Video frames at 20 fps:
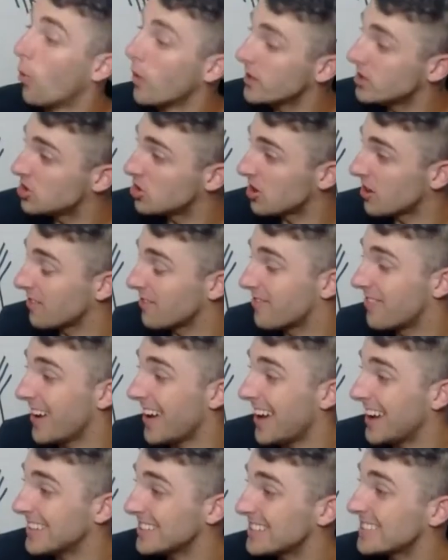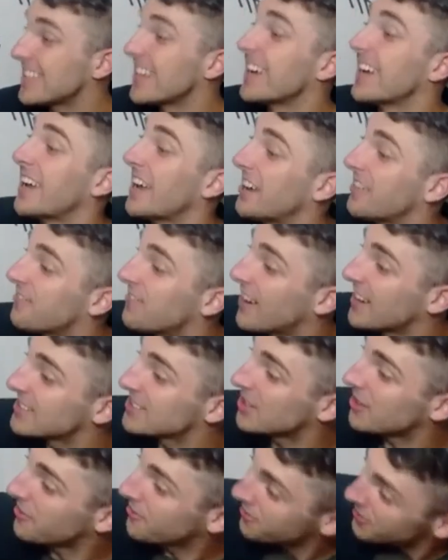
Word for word: We should invest in fossil